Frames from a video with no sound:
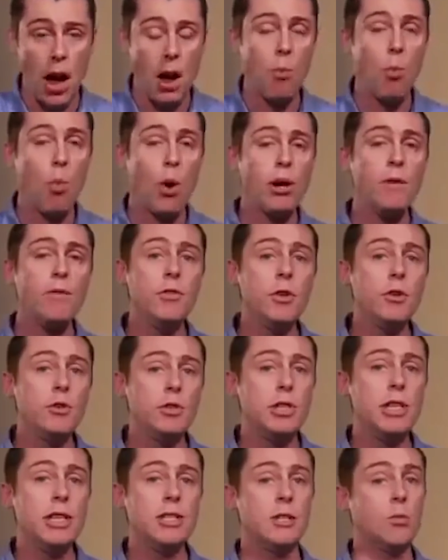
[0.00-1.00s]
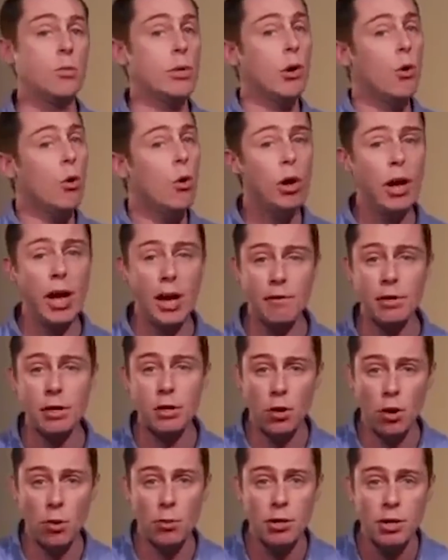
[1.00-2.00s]
And one of those things that we all have
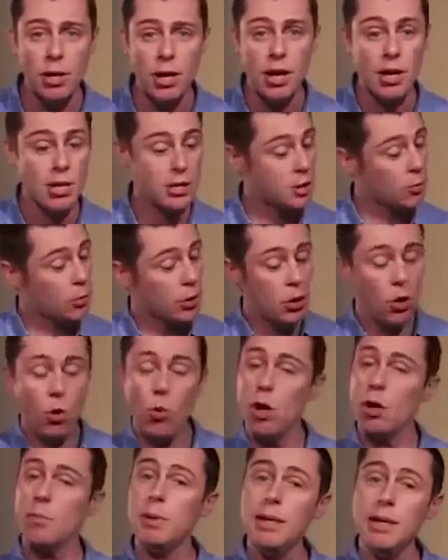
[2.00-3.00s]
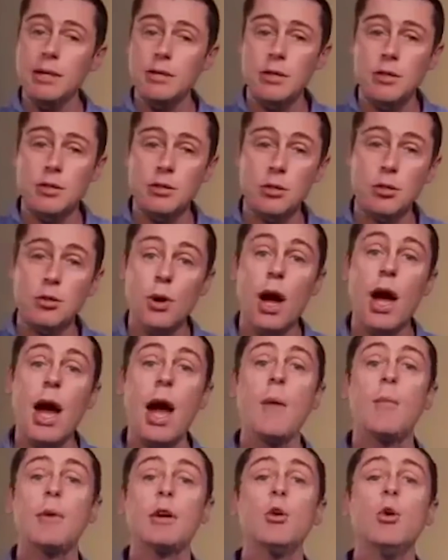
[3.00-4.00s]
in common is that we all want to be listened to
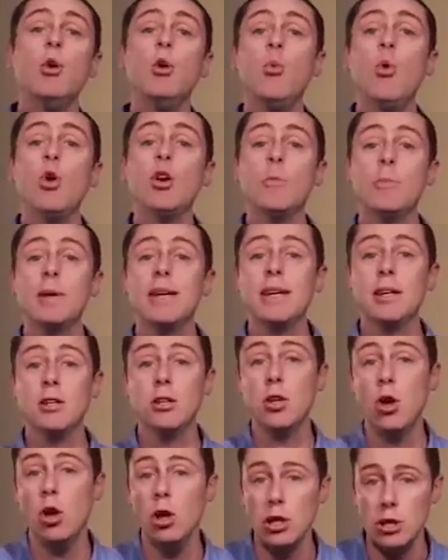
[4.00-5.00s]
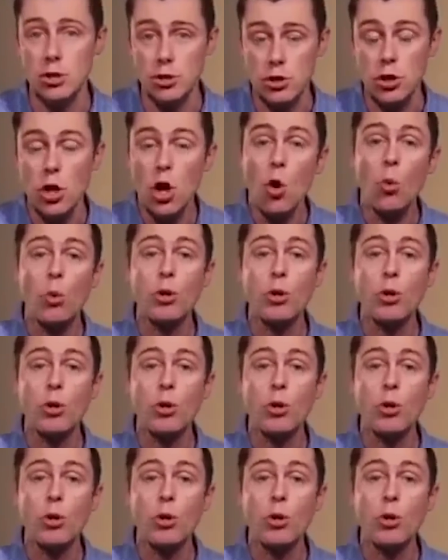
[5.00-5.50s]
and we all want to be acknowledged.